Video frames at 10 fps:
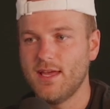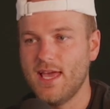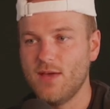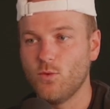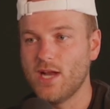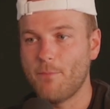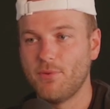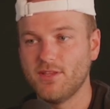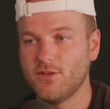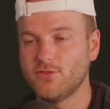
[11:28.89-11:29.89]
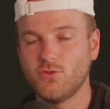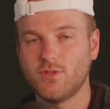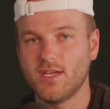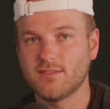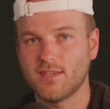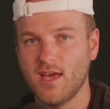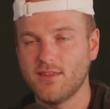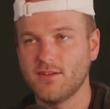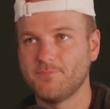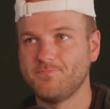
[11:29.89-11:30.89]
And when I put those two things
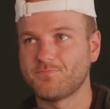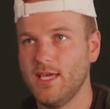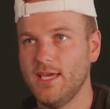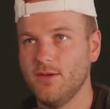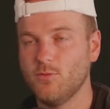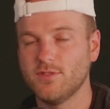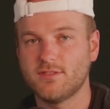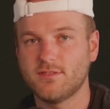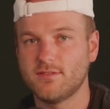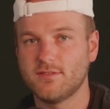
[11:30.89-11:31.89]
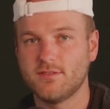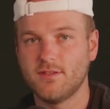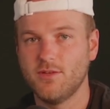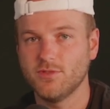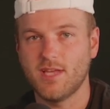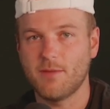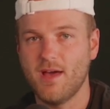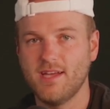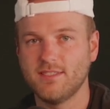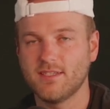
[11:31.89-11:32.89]
together, it was like
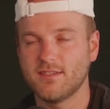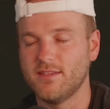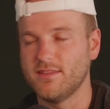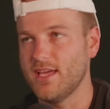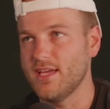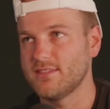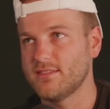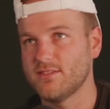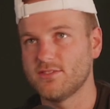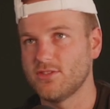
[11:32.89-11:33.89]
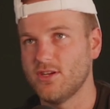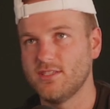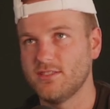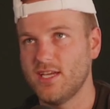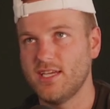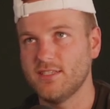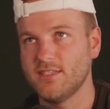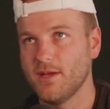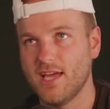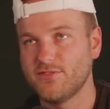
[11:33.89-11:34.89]
magic, and things started to change. My
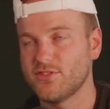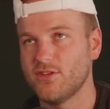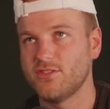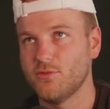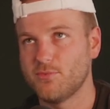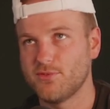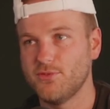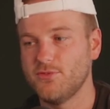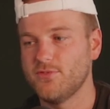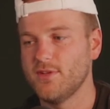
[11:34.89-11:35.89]
life started to improve.